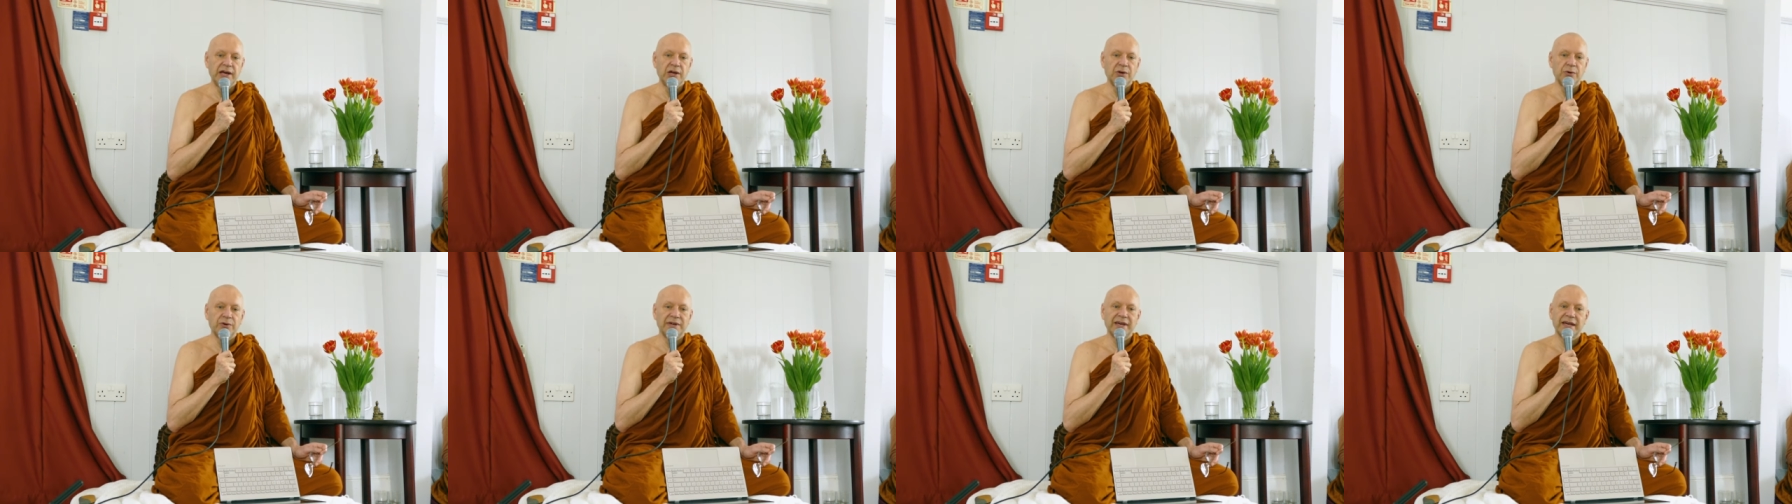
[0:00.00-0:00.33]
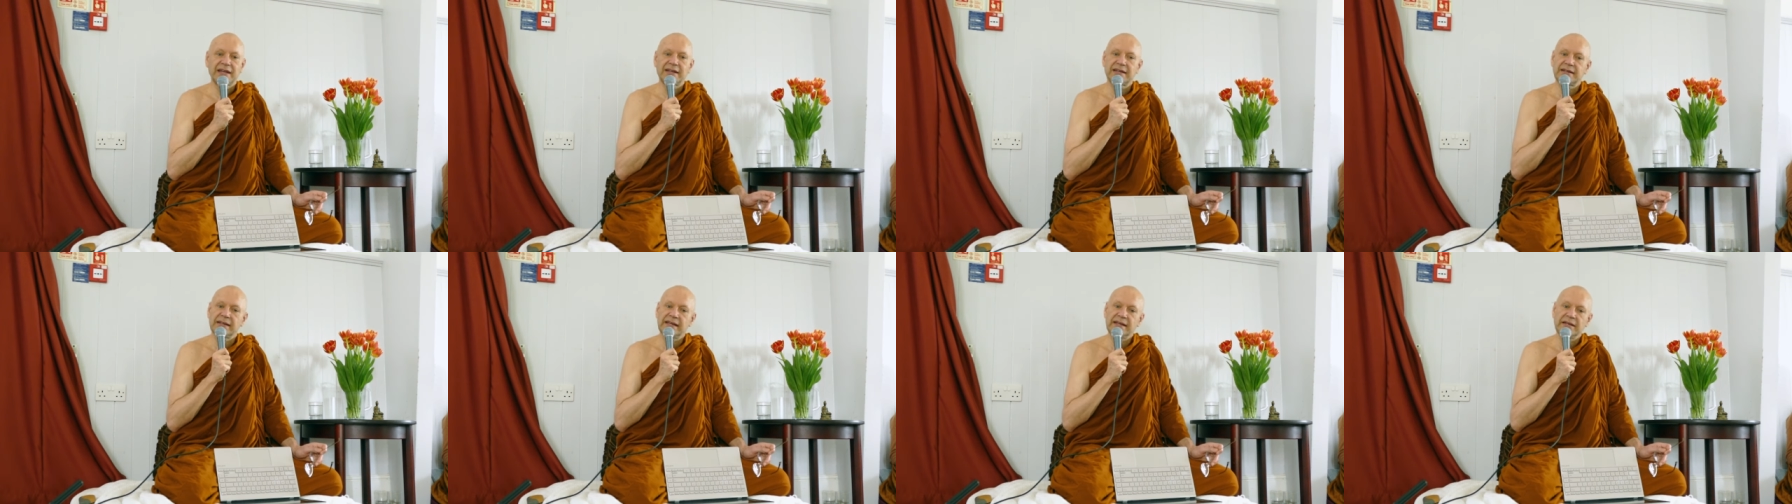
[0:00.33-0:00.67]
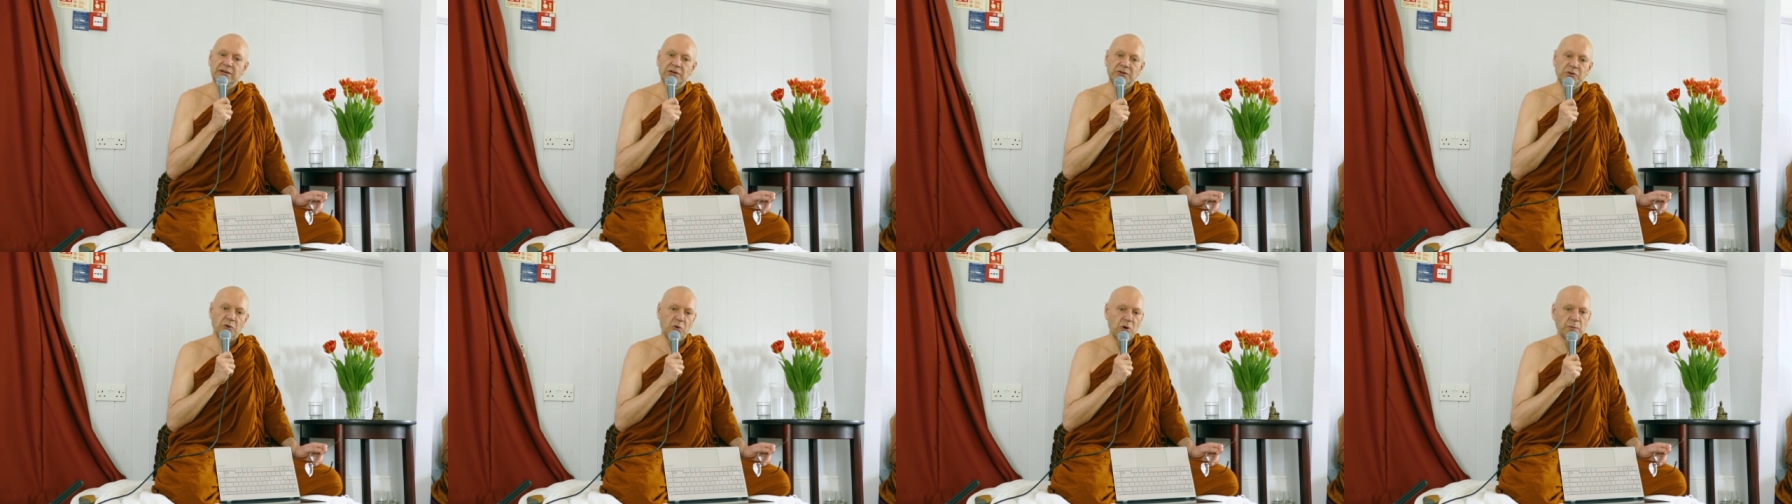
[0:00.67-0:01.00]
you get
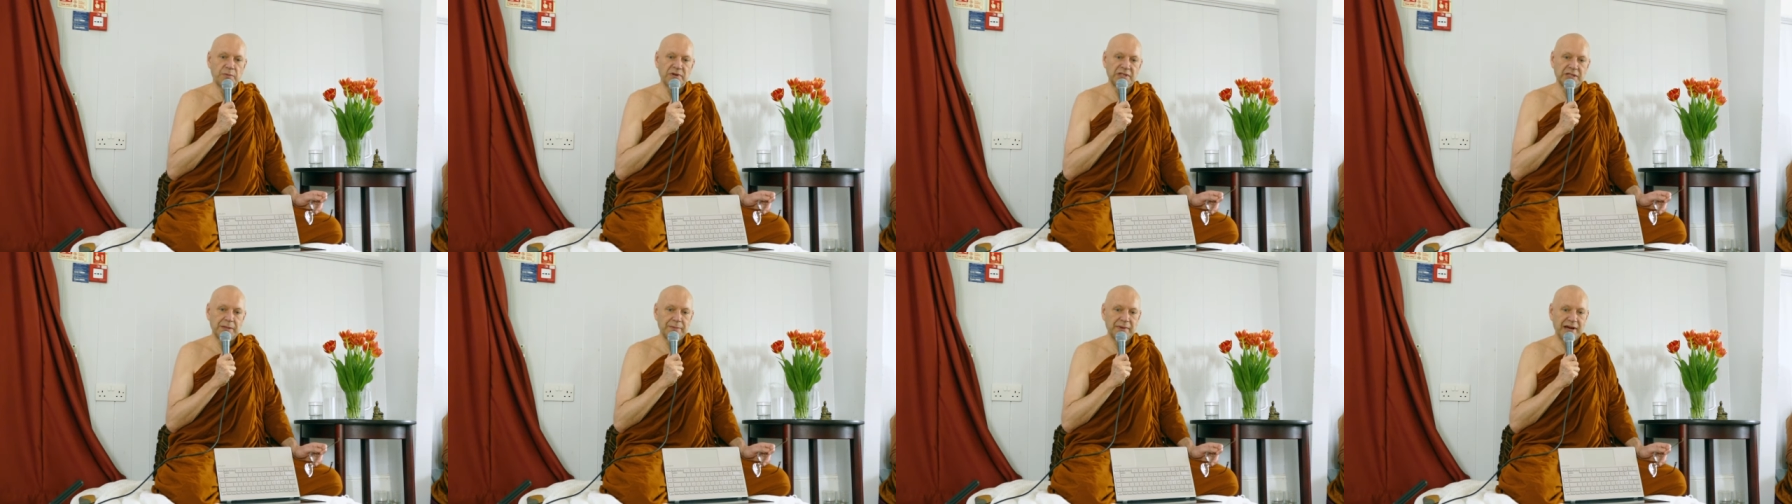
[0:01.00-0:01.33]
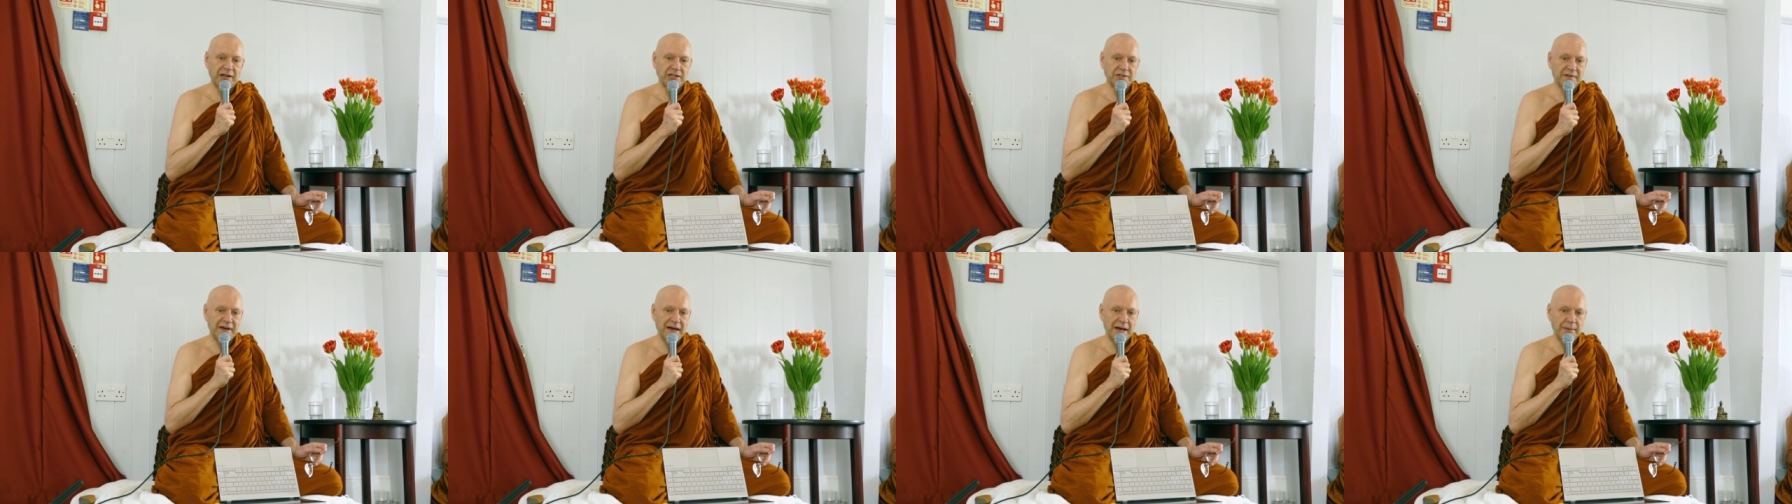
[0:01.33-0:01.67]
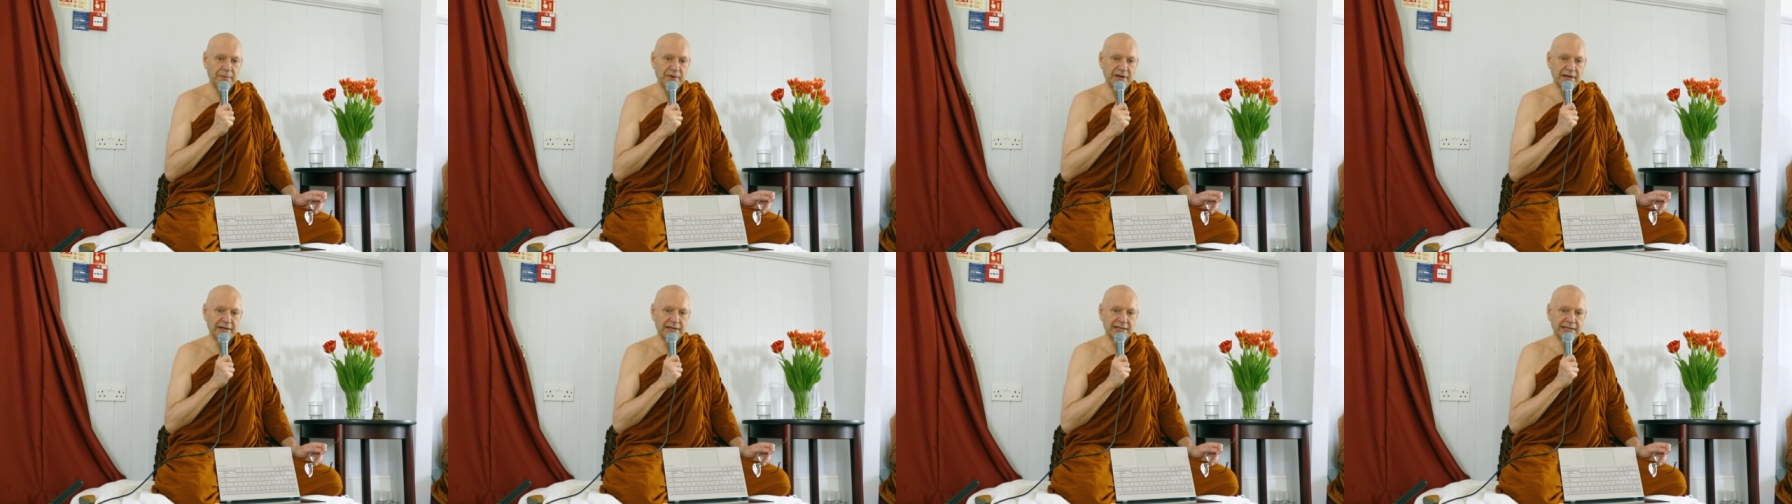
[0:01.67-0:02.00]
enormous amounts of
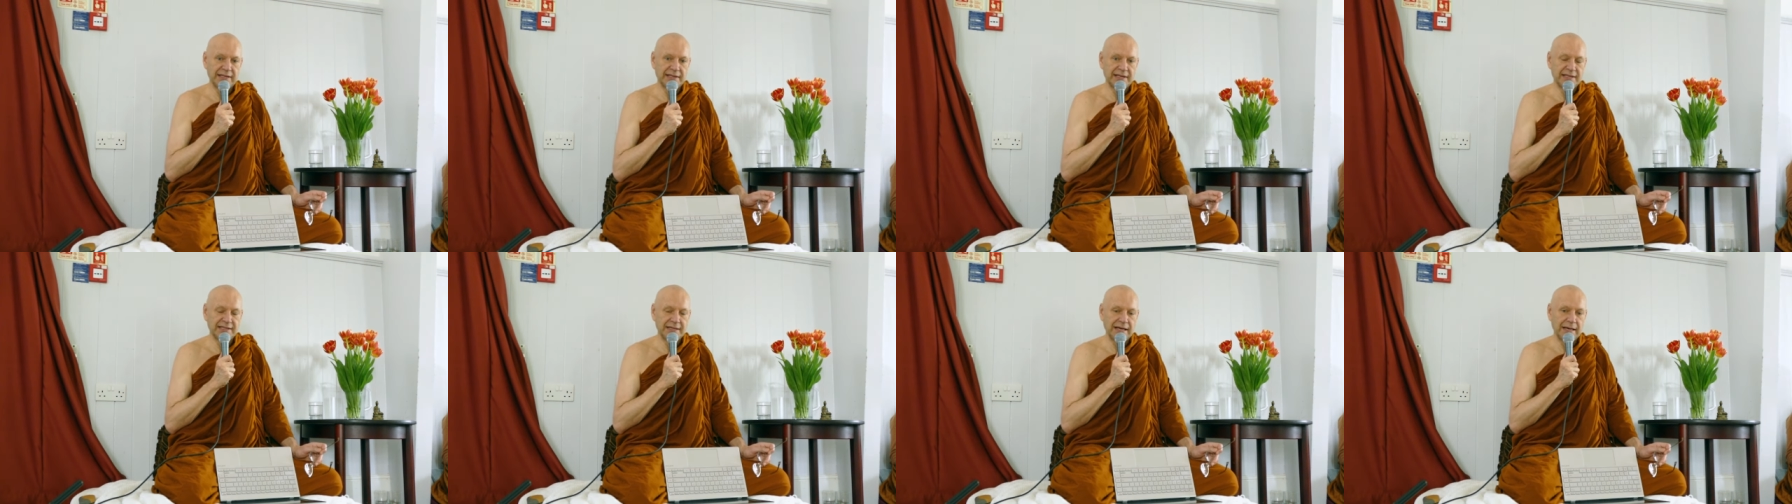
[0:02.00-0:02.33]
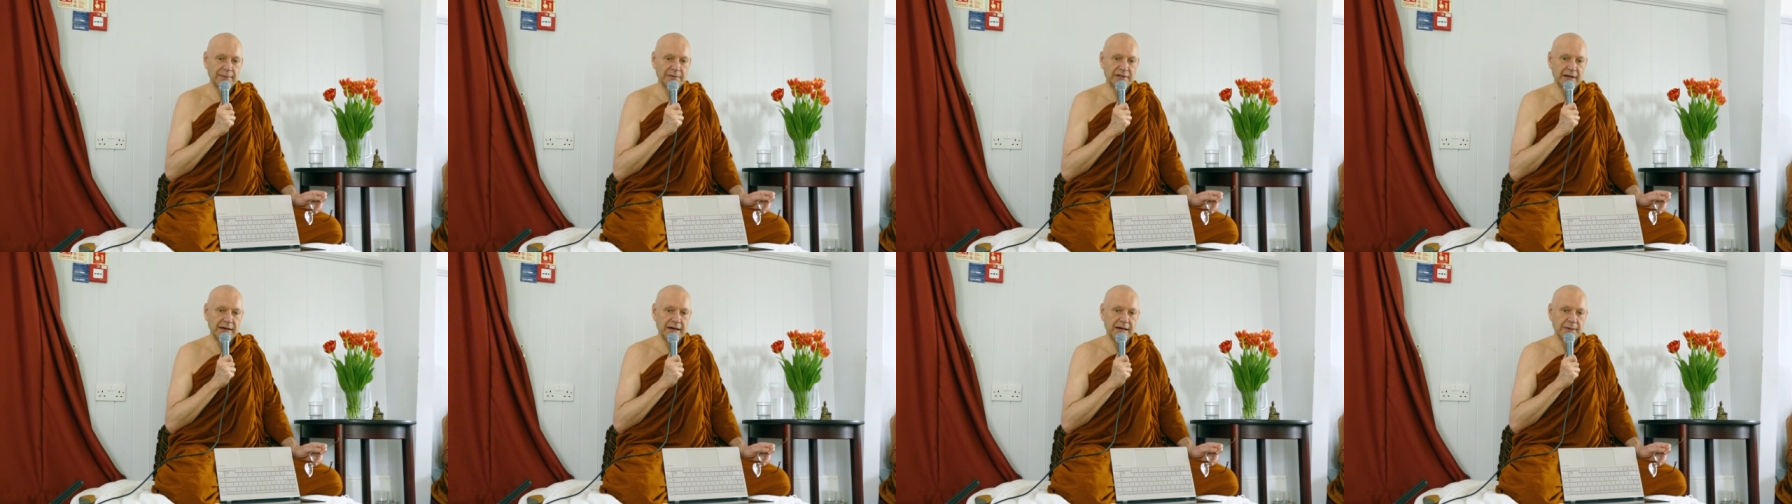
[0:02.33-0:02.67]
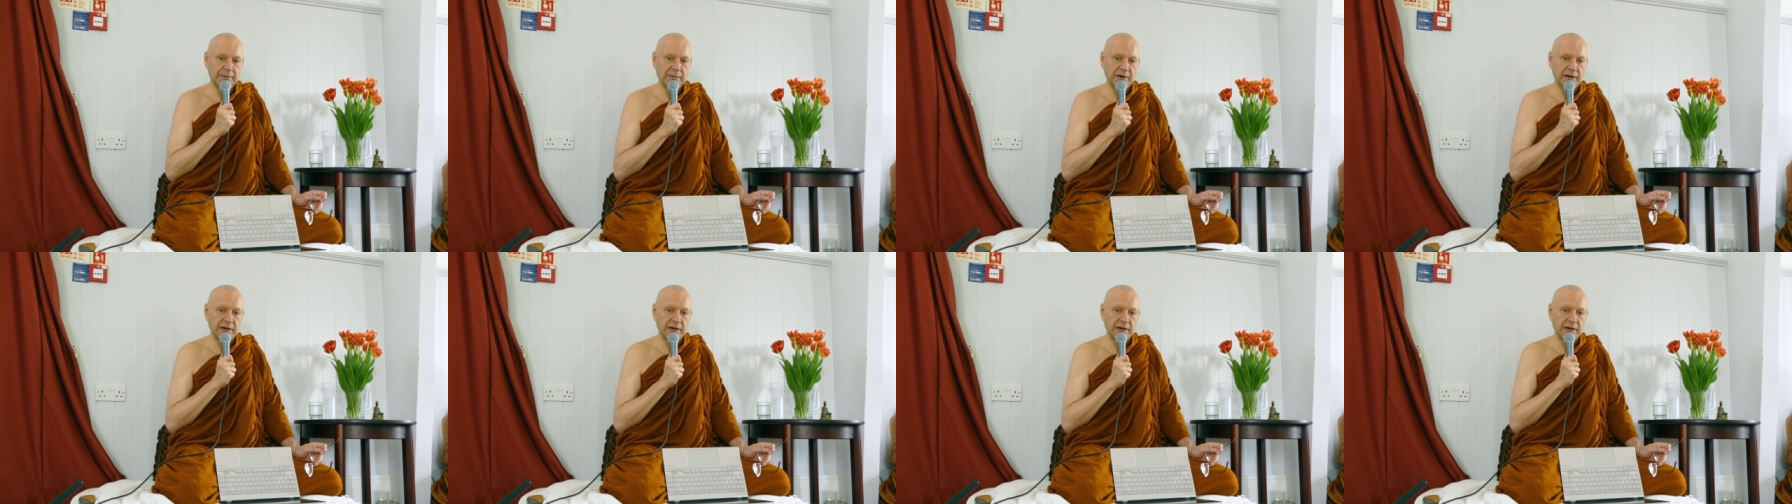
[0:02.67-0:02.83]
happiness at the same time.